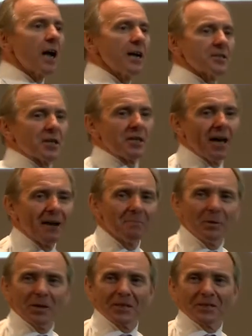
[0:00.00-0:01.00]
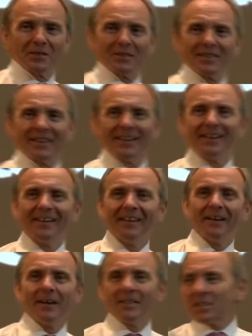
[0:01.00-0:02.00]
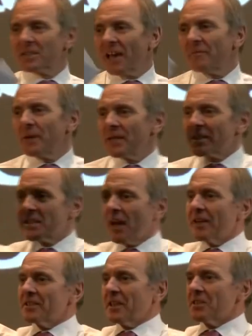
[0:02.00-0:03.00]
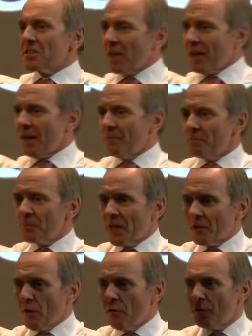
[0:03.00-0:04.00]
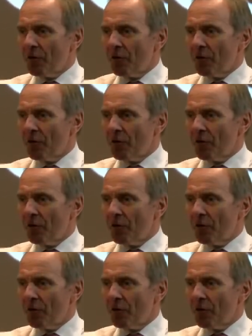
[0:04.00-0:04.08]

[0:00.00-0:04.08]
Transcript: I, as a young person... He just gave me a sign saying, "Shut up, get on."